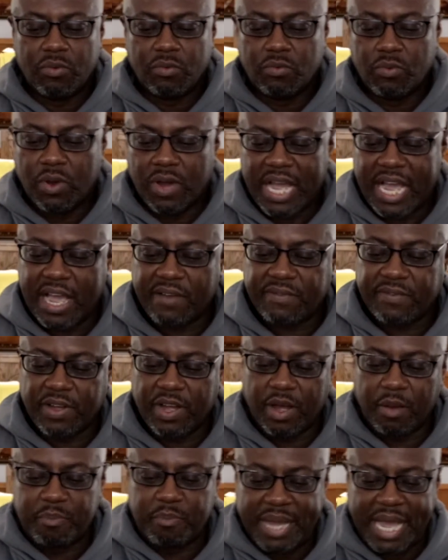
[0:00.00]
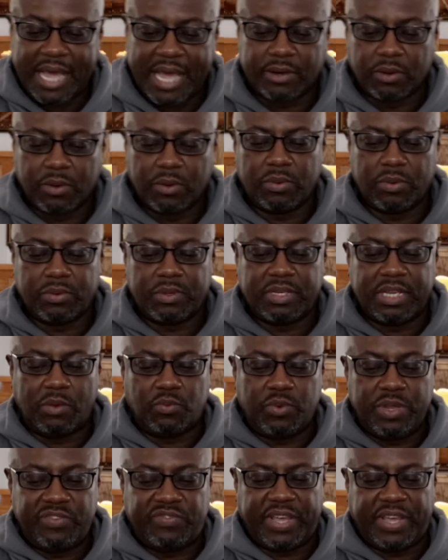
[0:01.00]
will have a battle that
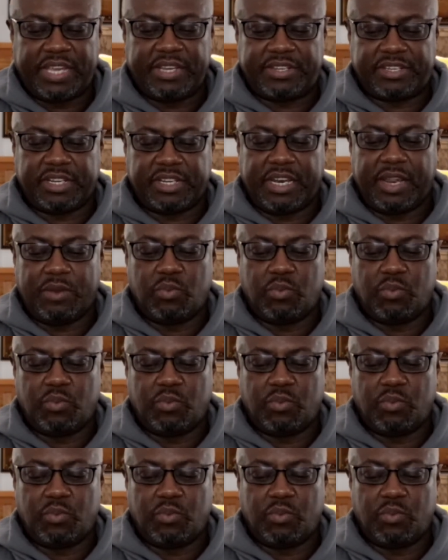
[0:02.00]
we're facing,